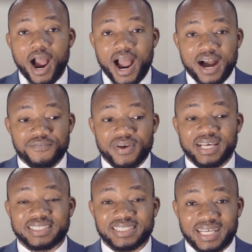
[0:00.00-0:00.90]
have
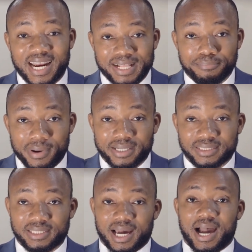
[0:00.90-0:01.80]
a
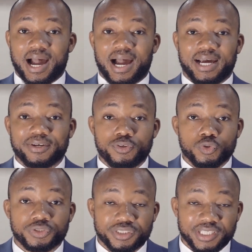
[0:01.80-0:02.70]
Saladmaster
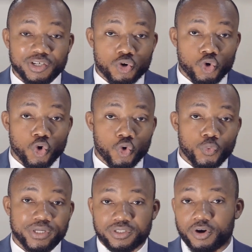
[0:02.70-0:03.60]
and you still cook
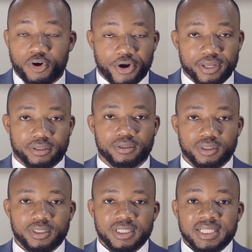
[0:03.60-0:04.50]
with oil,
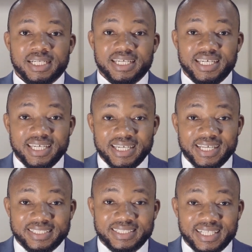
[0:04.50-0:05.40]
it
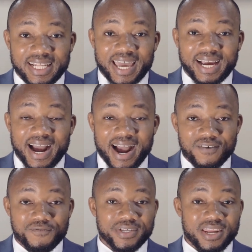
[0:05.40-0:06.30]
is like
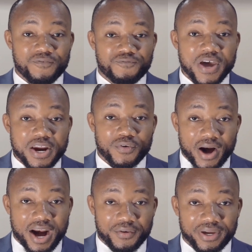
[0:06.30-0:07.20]
having a
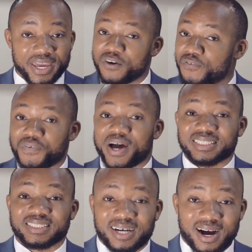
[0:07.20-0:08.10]
Ferrari, a
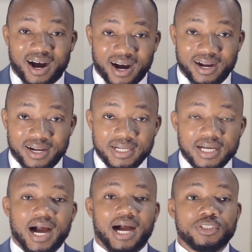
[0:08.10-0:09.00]
fast car,
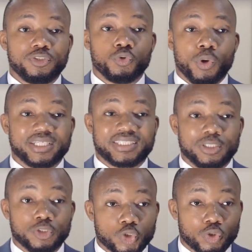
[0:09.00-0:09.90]
and you are
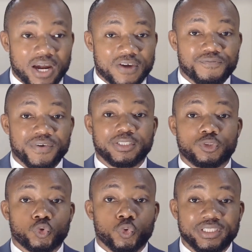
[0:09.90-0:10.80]
still driving
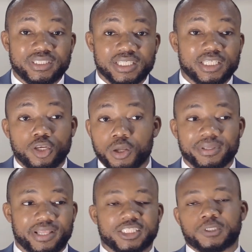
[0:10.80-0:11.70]
20
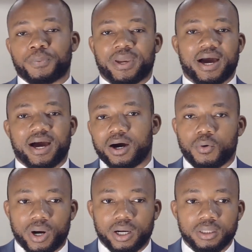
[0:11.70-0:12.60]
kilometers per
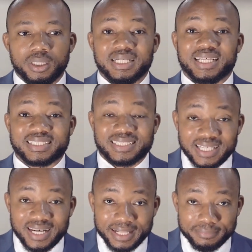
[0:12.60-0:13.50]
hour.
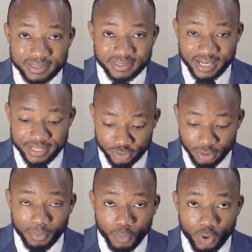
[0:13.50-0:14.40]
Saladmaster is
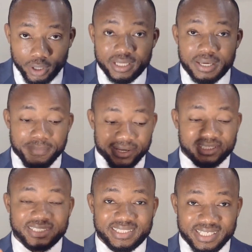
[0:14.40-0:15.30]
number one. It
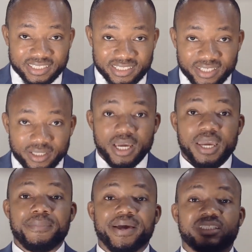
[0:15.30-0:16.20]
makes it easy,
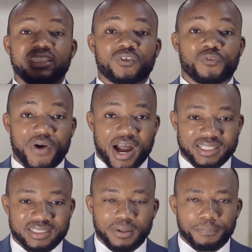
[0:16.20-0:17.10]
it makes it
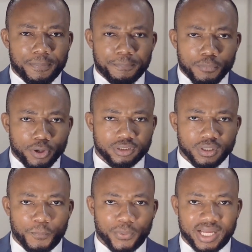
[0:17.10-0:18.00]
fast, but most
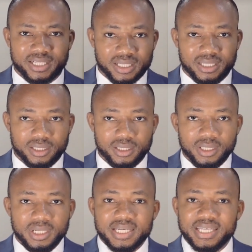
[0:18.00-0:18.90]
importantly,
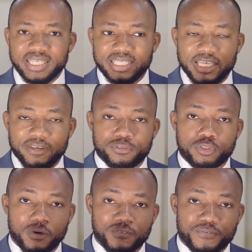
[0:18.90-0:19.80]
it
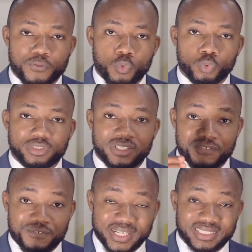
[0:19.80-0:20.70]
gives your food
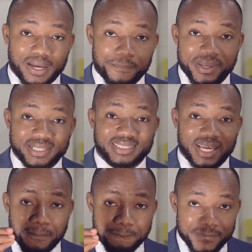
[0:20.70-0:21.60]
the vitamins
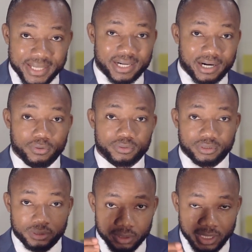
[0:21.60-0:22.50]
and minerals
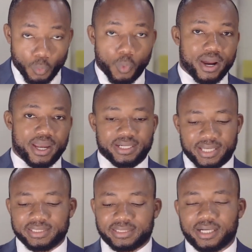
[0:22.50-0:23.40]
required
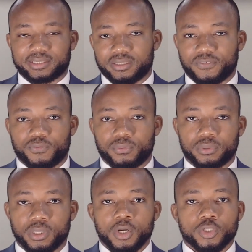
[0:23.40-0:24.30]
inside the food.
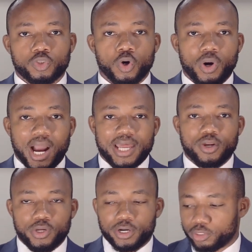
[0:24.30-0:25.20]
So I
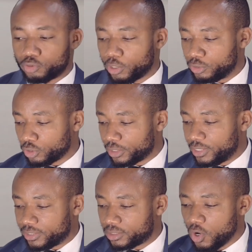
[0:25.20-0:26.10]
know you're going to enjoy
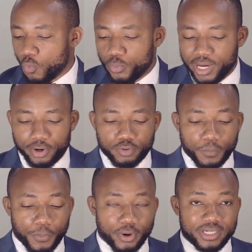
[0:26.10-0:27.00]
this. We are going
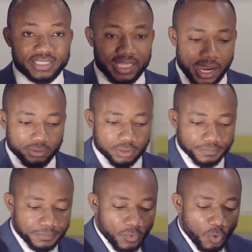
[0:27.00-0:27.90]
to pour this out.
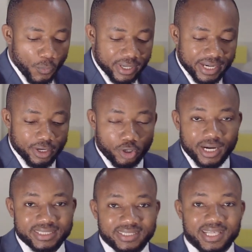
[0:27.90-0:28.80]
When the
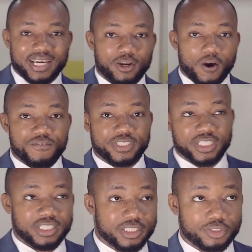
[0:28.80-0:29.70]
other side of the
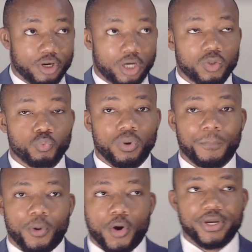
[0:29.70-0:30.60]
chicken is done, we
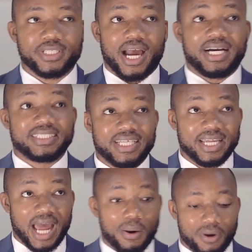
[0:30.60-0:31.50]
pour it and
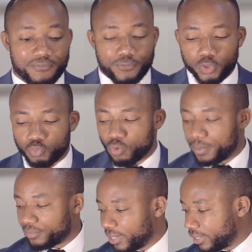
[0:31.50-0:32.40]
then our food will
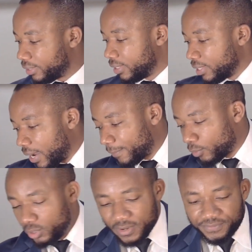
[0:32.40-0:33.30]
be ready. I'm
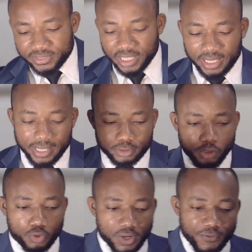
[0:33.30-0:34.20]
going to leave this again.
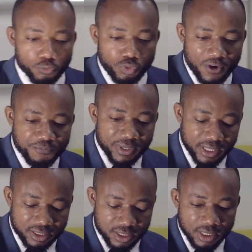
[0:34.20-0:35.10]
So for 12
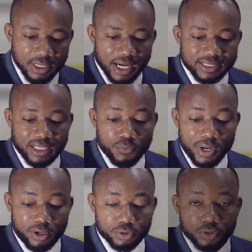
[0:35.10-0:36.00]
minutes and then
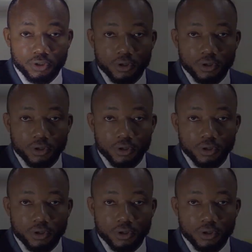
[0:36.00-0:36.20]
we are good to